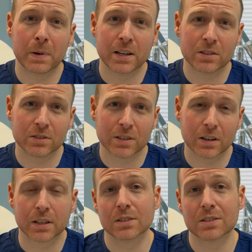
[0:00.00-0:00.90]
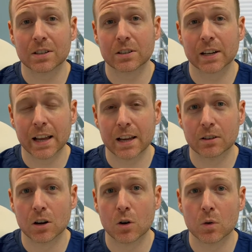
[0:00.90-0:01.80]
patients that are considering
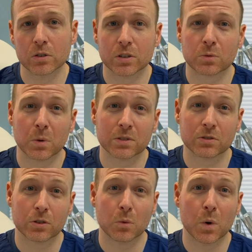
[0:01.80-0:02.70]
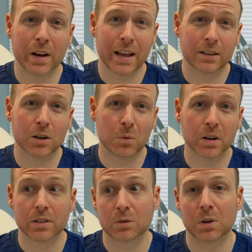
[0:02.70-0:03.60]
halo or just wasn't sure what halo
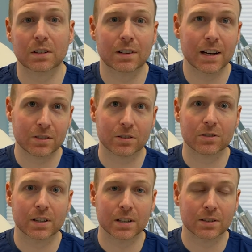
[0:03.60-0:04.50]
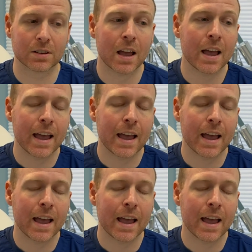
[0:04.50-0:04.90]
was or what laser is.